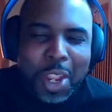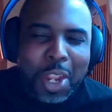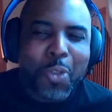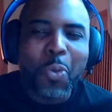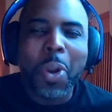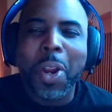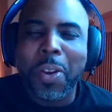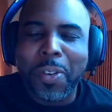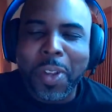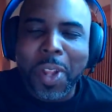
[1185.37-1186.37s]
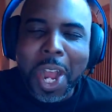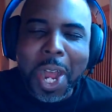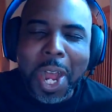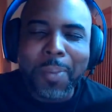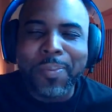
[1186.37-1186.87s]
is weird.
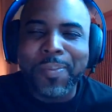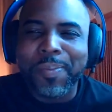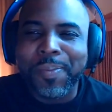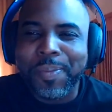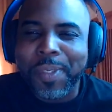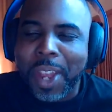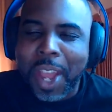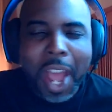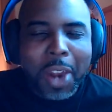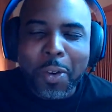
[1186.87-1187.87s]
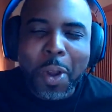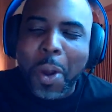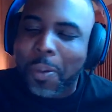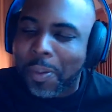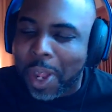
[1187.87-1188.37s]
I don't
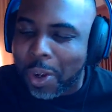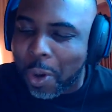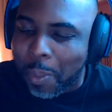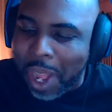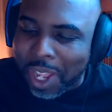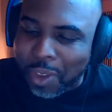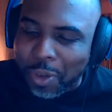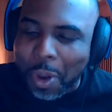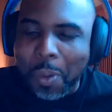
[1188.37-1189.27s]
know. I don't know about Enzo.